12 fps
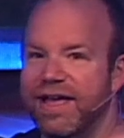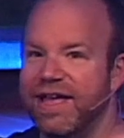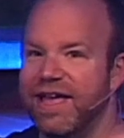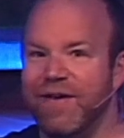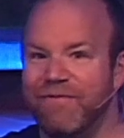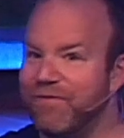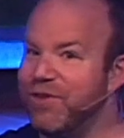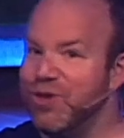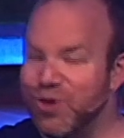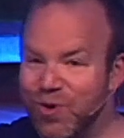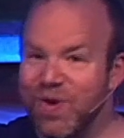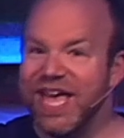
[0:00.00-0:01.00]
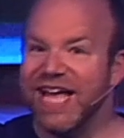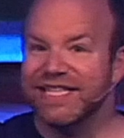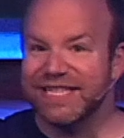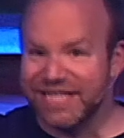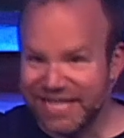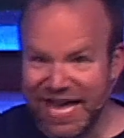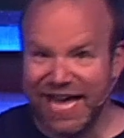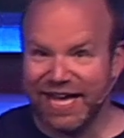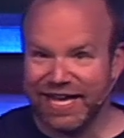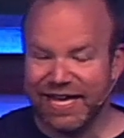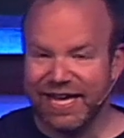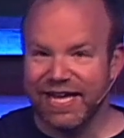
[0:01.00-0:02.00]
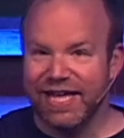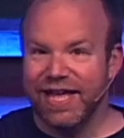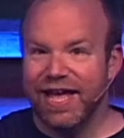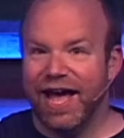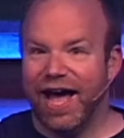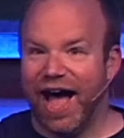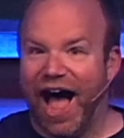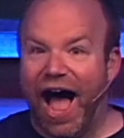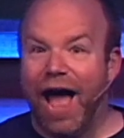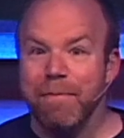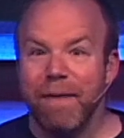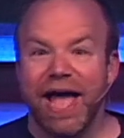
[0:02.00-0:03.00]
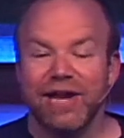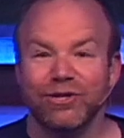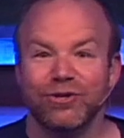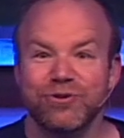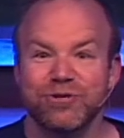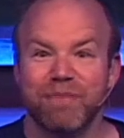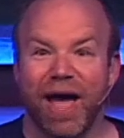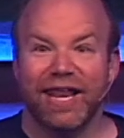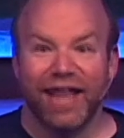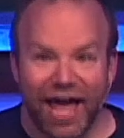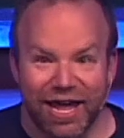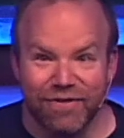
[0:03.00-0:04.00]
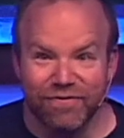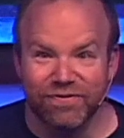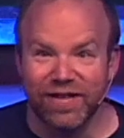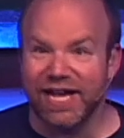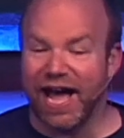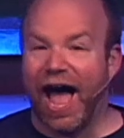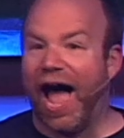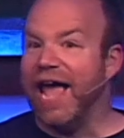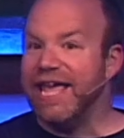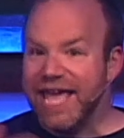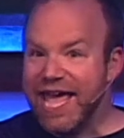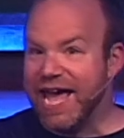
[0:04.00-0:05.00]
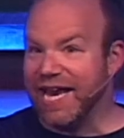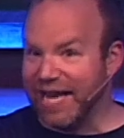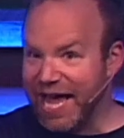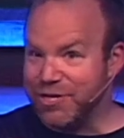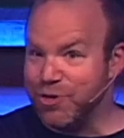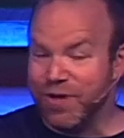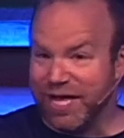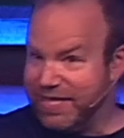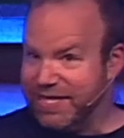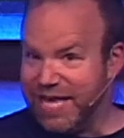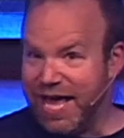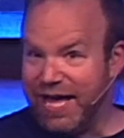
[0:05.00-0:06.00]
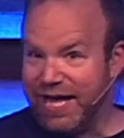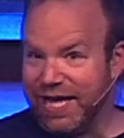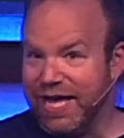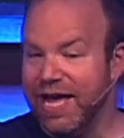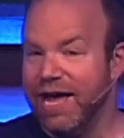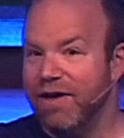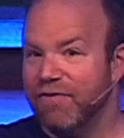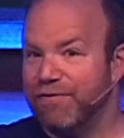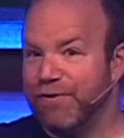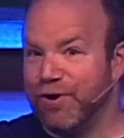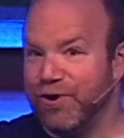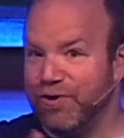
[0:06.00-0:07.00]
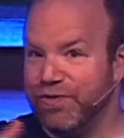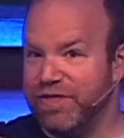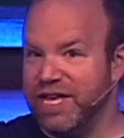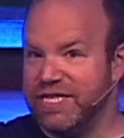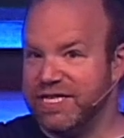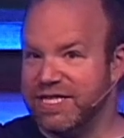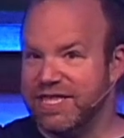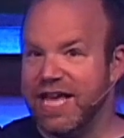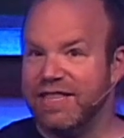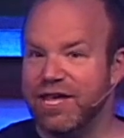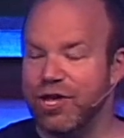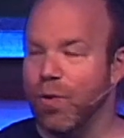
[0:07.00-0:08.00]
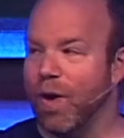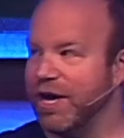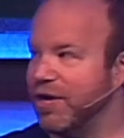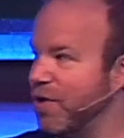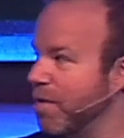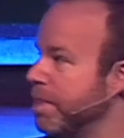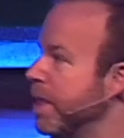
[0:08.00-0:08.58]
if you get sick, I might lose my life. Like, I can't let you get sick for this thing that you want to do.